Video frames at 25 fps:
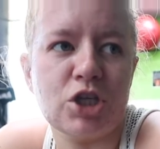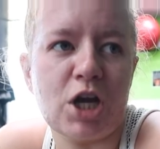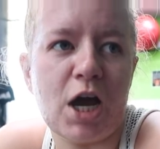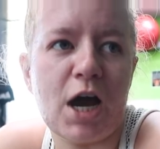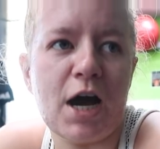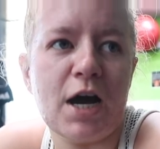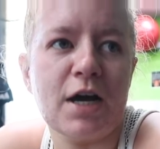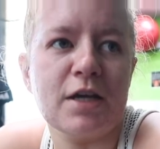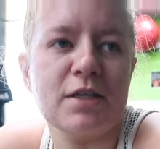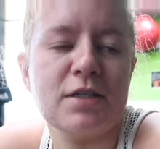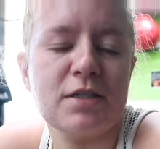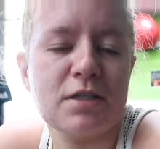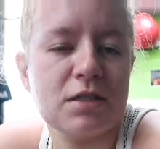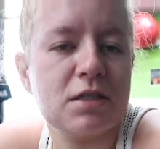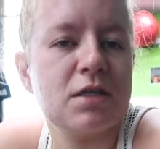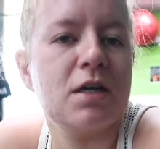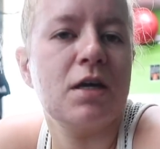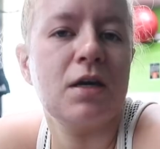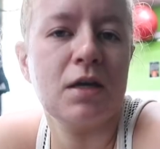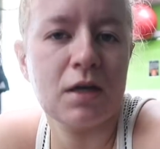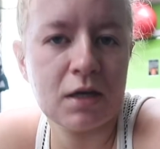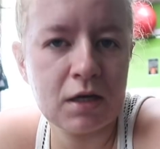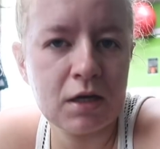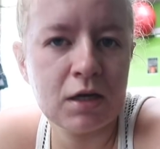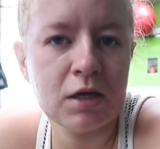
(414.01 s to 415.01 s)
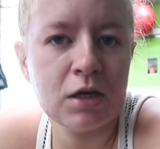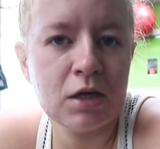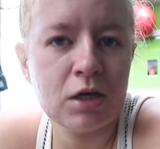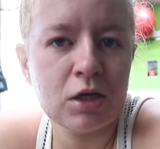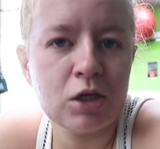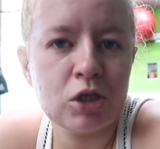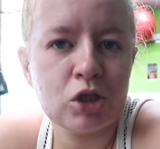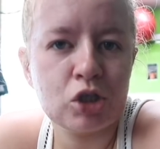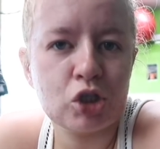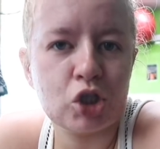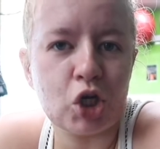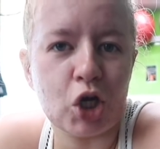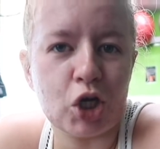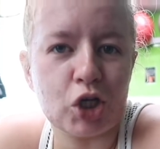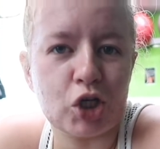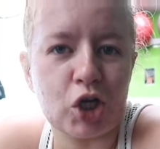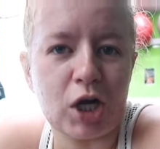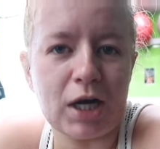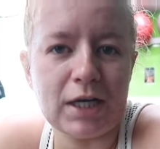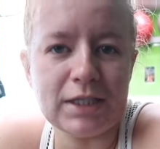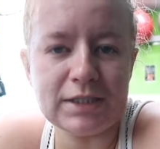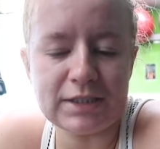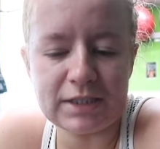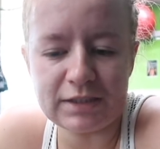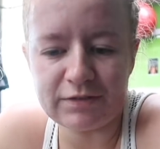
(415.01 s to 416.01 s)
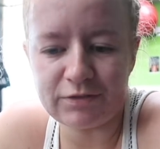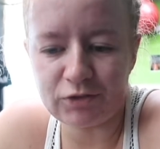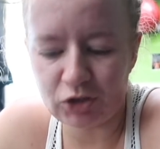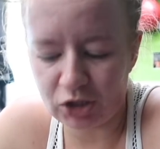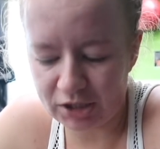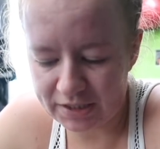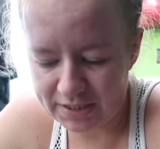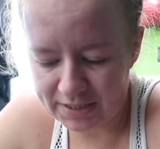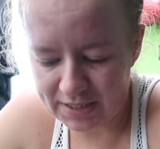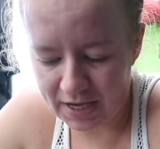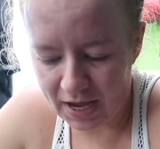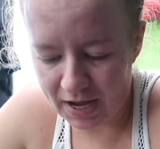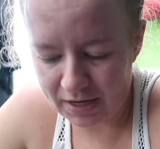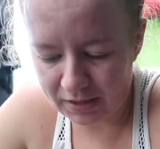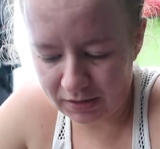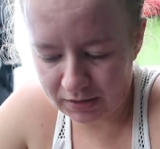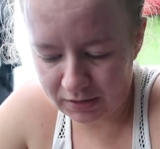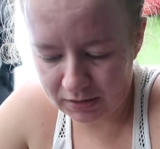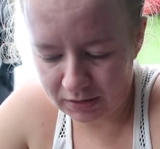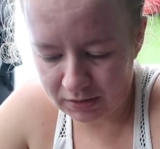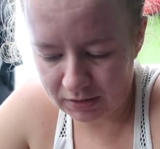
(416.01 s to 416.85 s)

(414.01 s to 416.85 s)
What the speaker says: just go crazy for a sec.